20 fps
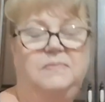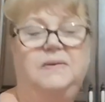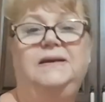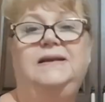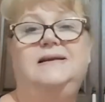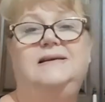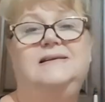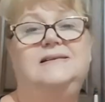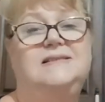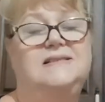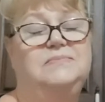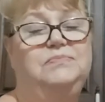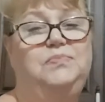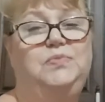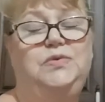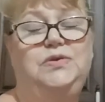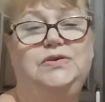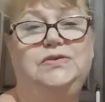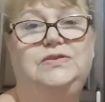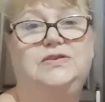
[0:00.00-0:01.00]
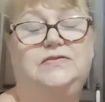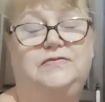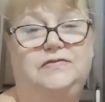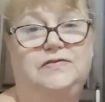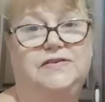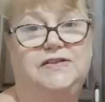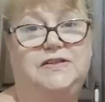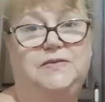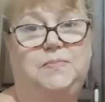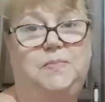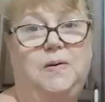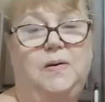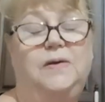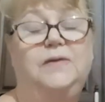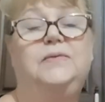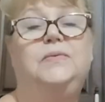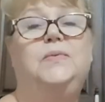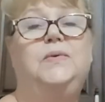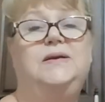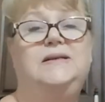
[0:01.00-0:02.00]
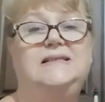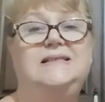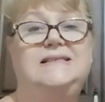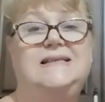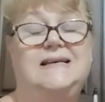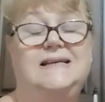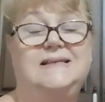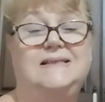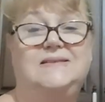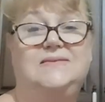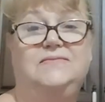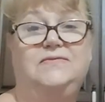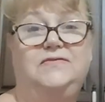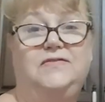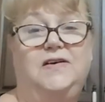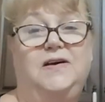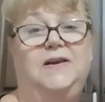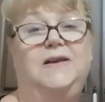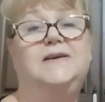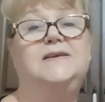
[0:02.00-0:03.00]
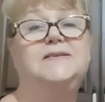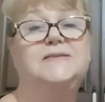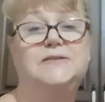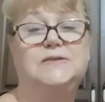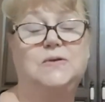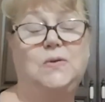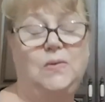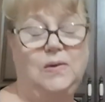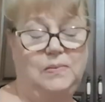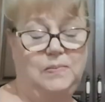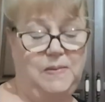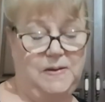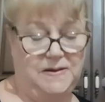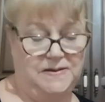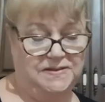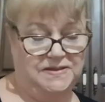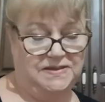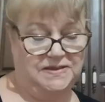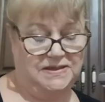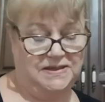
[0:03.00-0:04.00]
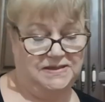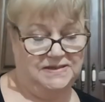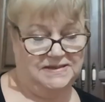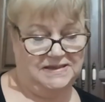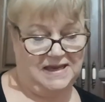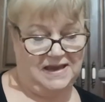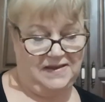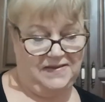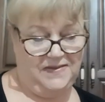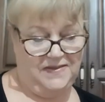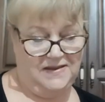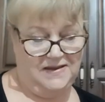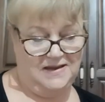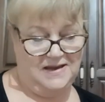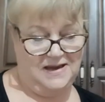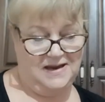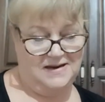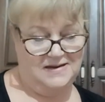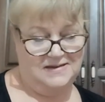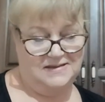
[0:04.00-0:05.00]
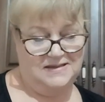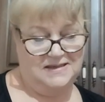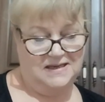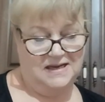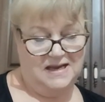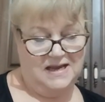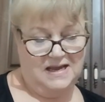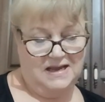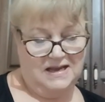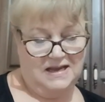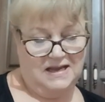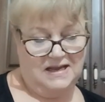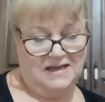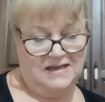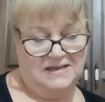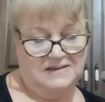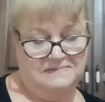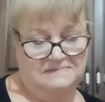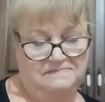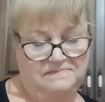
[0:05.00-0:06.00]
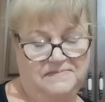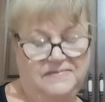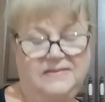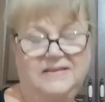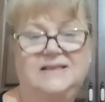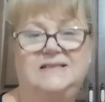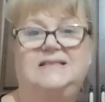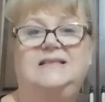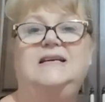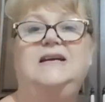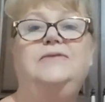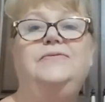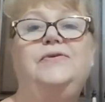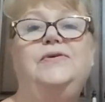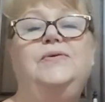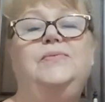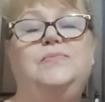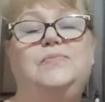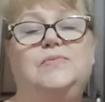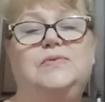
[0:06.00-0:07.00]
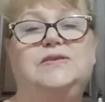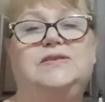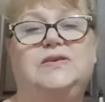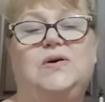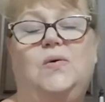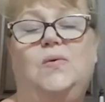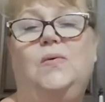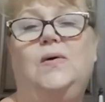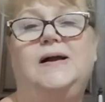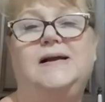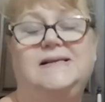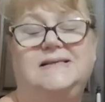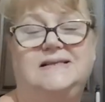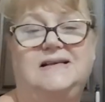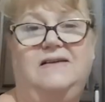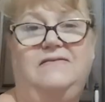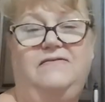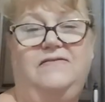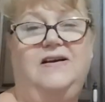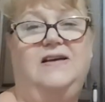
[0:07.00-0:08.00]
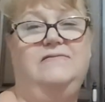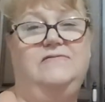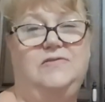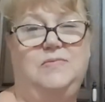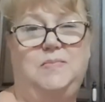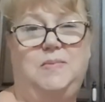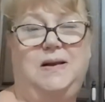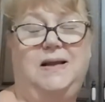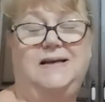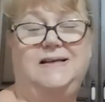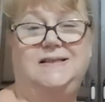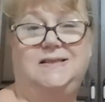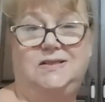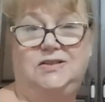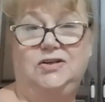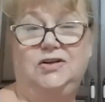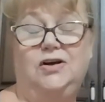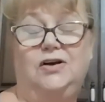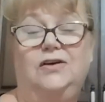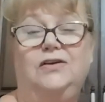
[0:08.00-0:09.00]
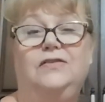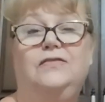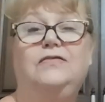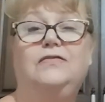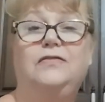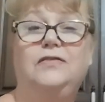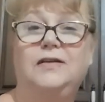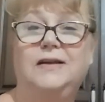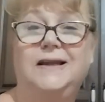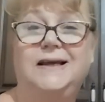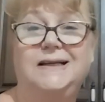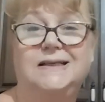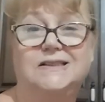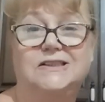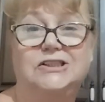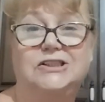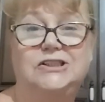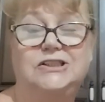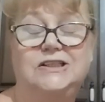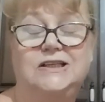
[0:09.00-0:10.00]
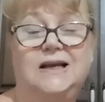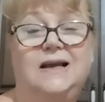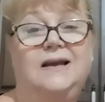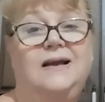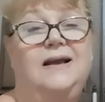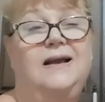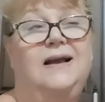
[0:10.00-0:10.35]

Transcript: But it is a beautiful spot. We did take some photos, so I'll post those at the end. The tea room was always a favorite place to go for lunch.